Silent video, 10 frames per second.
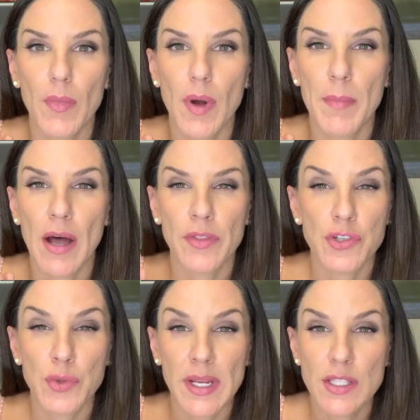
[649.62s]
About the
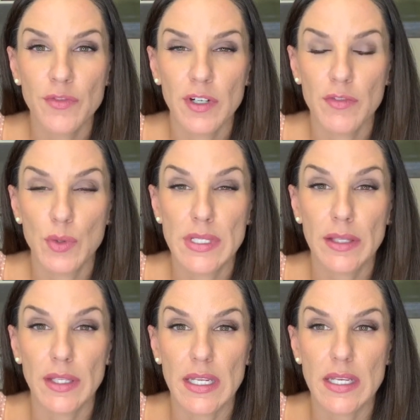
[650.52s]
transfer of
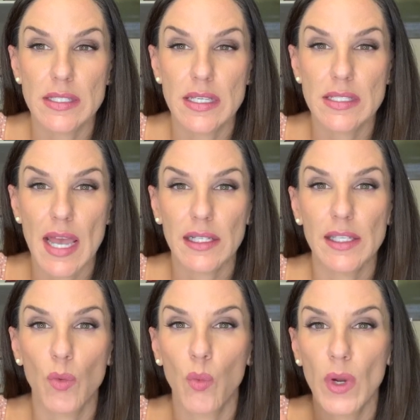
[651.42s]
utilities,
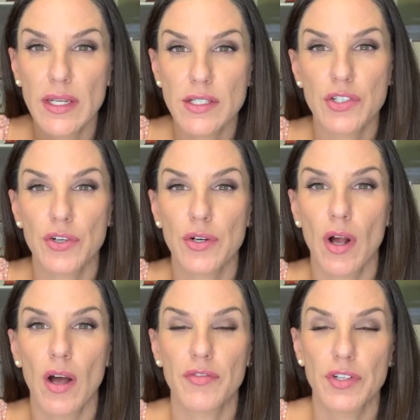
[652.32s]
exactly when to turn
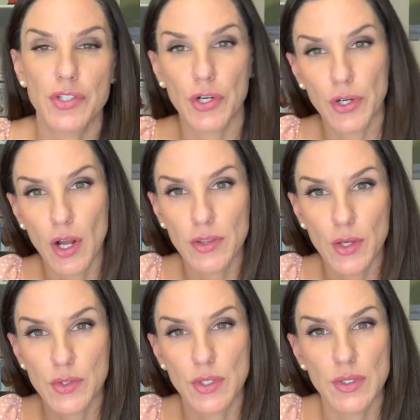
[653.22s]
off and turn on
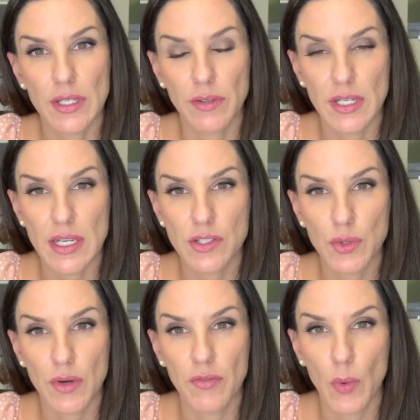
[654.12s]
those utilities
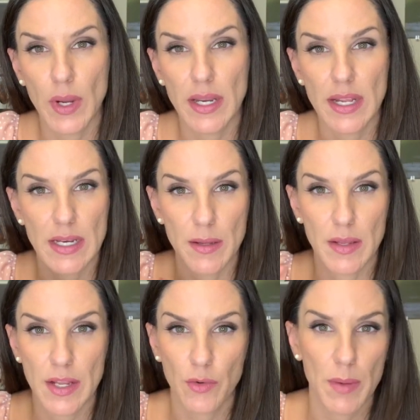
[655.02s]
to avoid
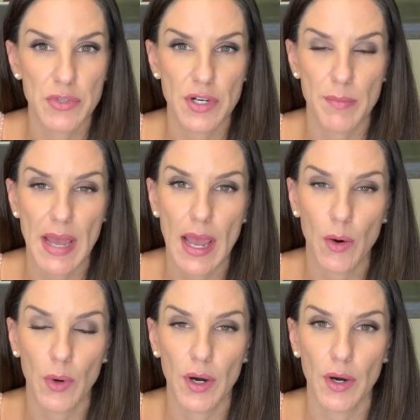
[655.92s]
any interruption of
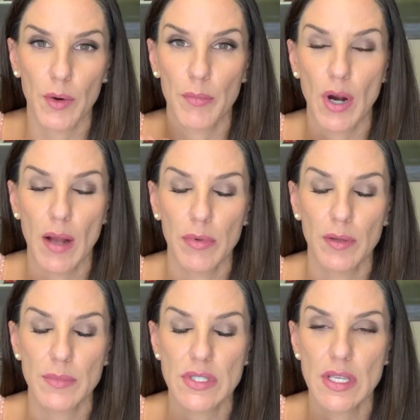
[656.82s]
power or
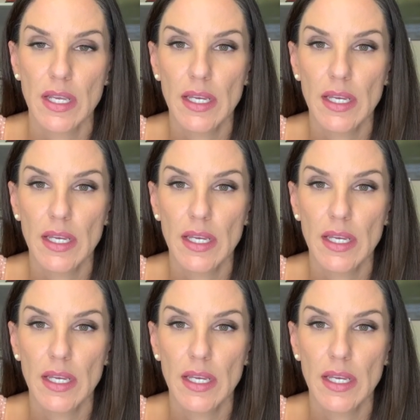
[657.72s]
problems.